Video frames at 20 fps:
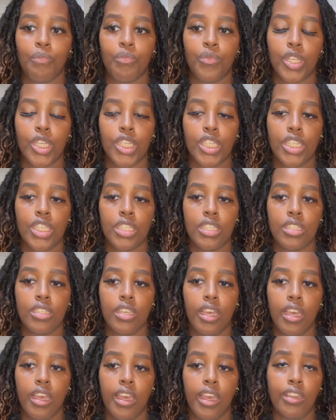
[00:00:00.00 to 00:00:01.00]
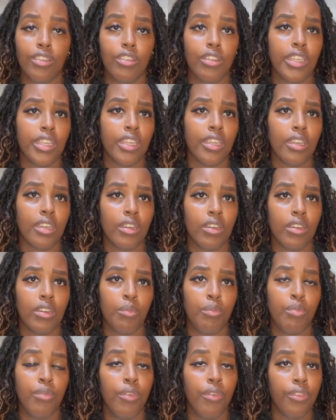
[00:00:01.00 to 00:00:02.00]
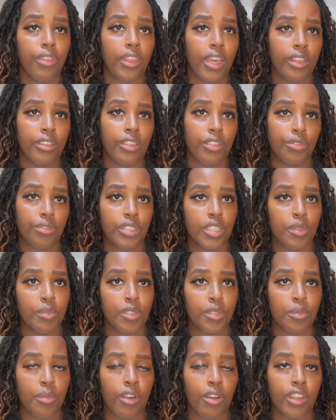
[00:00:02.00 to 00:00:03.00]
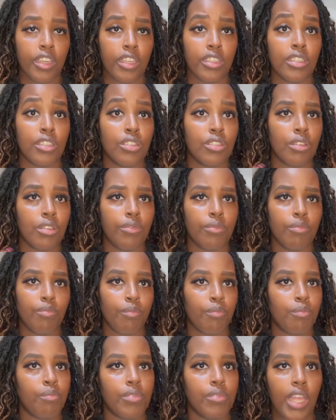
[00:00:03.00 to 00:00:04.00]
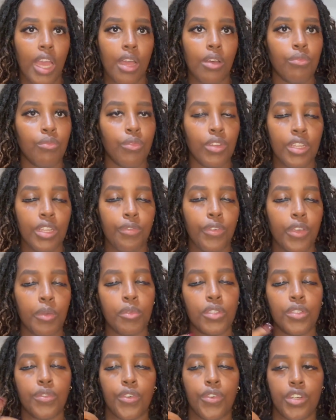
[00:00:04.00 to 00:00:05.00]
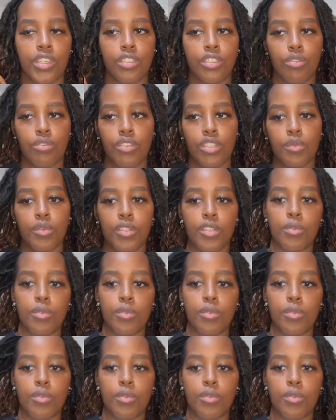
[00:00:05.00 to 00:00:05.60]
she's handling a booth at the Christmas market. It's a town really famous for its Christmas